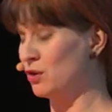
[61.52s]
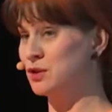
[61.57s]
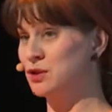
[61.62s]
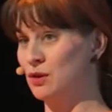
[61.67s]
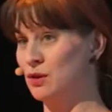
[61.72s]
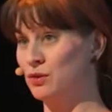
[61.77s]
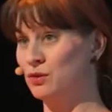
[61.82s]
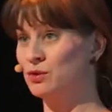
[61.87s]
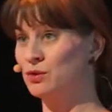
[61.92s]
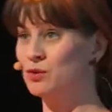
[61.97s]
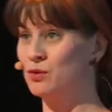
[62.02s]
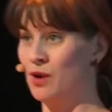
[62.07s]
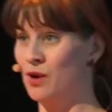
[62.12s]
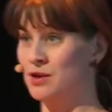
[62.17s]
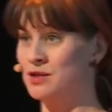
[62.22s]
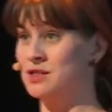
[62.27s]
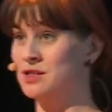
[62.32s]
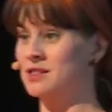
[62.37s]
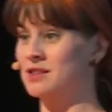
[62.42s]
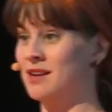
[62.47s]
also to
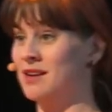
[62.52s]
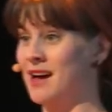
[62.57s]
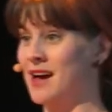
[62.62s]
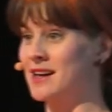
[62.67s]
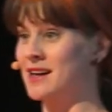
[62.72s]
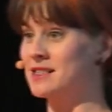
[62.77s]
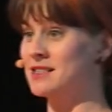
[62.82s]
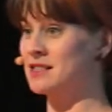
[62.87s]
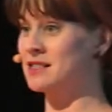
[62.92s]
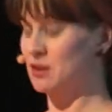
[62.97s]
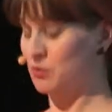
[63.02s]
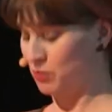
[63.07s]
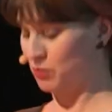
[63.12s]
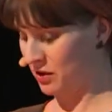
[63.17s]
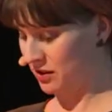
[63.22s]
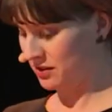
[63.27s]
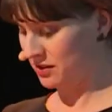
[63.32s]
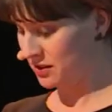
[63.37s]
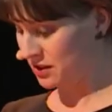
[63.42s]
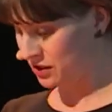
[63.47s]
us as
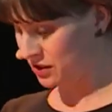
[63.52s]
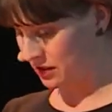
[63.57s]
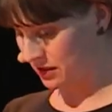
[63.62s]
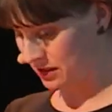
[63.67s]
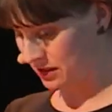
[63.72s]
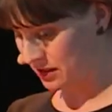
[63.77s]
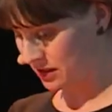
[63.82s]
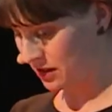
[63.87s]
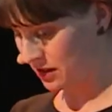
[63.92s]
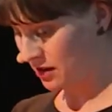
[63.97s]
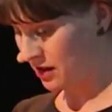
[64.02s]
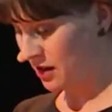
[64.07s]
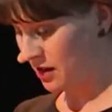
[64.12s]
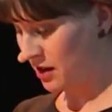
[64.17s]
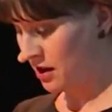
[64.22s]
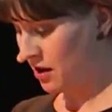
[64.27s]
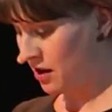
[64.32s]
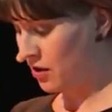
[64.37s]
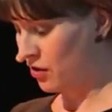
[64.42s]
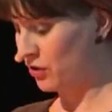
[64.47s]
politicians,
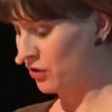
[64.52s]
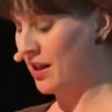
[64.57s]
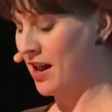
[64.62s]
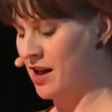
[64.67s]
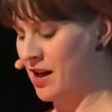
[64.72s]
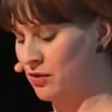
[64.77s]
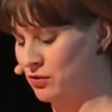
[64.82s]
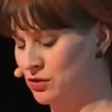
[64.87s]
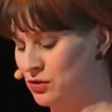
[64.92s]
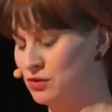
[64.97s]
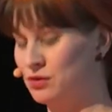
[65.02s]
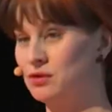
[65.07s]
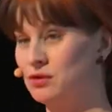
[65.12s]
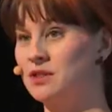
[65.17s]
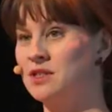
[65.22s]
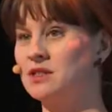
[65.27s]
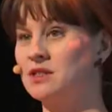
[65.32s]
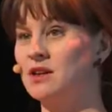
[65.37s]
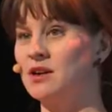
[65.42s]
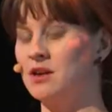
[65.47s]
on how to
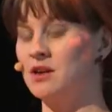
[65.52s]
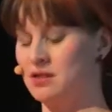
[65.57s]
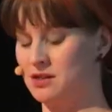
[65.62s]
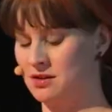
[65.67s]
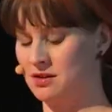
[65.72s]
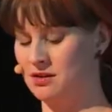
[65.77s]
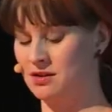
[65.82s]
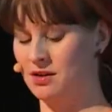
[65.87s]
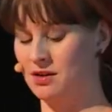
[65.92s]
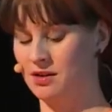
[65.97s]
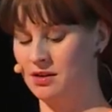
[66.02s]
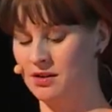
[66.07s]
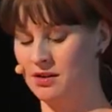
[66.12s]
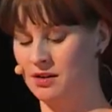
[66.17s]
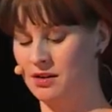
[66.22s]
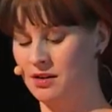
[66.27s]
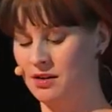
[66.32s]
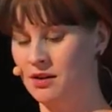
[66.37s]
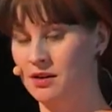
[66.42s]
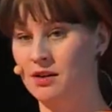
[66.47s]
discuss
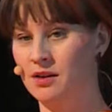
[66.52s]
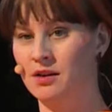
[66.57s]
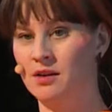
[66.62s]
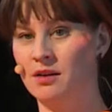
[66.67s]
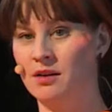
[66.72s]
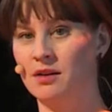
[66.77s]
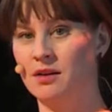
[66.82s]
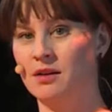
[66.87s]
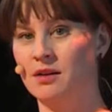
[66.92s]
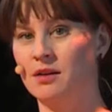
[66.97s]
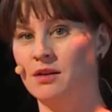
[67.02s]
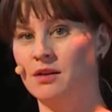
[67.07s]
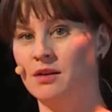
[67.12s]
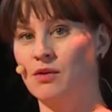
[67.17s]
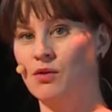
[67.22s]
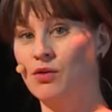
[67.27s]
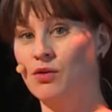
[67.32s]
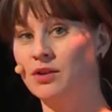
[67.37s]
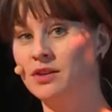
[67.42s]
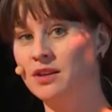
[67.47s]

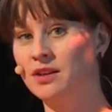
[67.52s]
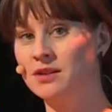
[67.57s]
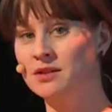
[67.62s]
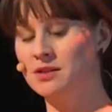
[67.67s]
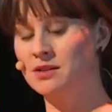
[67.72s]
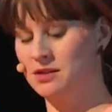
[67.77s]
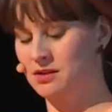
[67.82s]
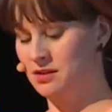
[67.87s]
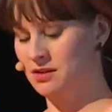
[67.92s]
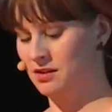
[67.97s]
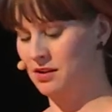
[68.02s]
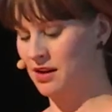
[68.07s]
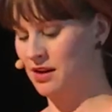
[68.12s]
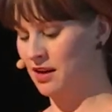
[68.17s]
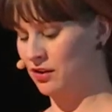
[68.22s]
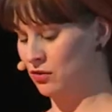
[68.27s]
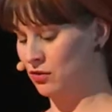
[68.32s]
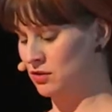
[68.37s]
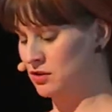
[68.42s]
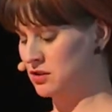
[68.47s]
audience
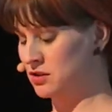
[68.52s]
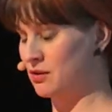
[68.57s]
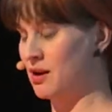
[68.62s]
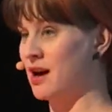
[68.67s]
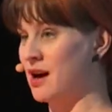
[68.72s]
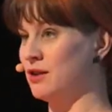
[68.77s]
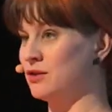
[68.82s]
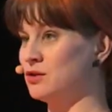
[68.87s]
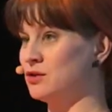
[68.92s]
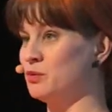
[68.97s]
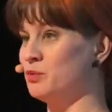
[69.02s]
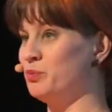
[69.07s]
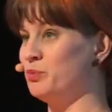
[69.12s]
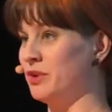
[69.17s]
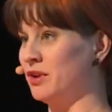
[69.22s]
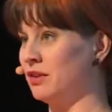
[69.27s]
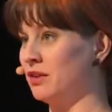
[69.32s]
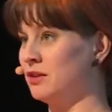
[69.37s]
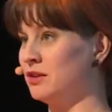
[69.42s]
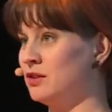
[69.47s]
and also how to
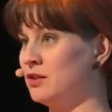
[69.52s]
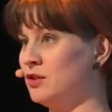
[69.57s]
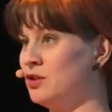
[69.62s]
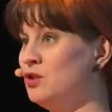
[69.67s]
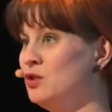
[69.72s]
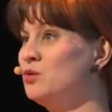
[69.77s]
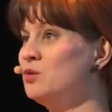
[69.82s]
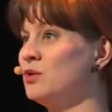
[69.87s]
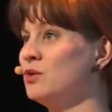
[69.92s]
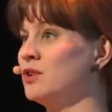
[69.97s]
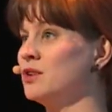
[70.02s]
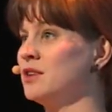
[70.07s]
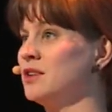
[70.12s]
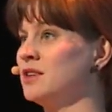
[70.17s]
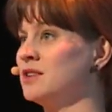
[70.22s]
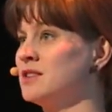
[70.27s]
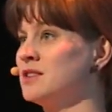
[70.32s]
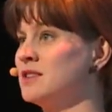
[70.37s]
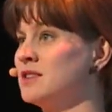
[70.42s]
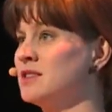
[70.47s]
build new
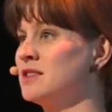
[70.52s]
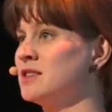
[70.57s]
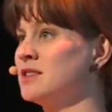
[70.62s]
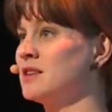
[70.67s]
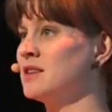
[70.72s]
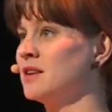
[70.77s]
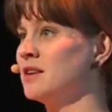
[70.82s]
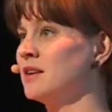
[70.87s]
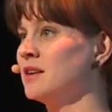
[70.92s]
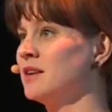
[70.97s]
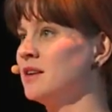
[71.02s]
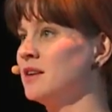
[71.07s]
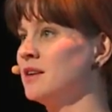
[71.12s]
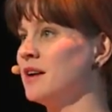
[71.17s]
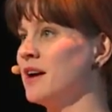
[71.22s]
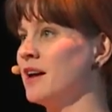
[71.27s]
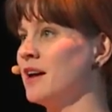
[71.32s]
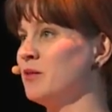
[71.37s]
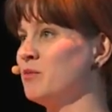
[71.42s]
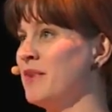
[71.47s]
audiences
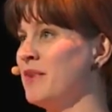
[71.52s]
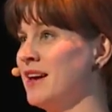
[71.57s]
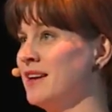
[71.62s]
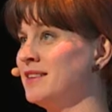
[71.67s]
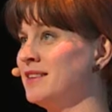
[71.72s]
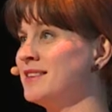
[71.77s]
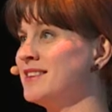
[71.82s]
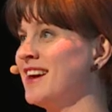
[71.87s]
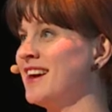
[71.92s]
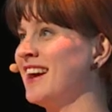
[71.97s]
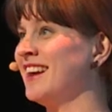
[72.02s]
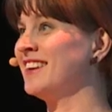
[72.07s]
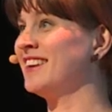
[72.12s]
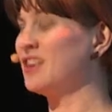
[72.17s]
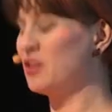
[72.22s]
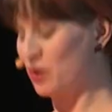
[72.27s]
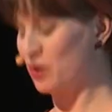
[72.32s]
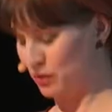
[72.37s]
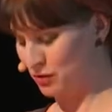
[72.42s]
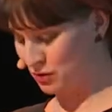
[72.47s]
and
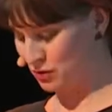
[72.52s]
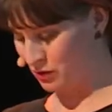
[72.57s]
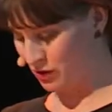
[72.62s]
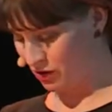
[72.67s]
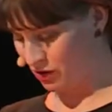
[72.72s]
maintain those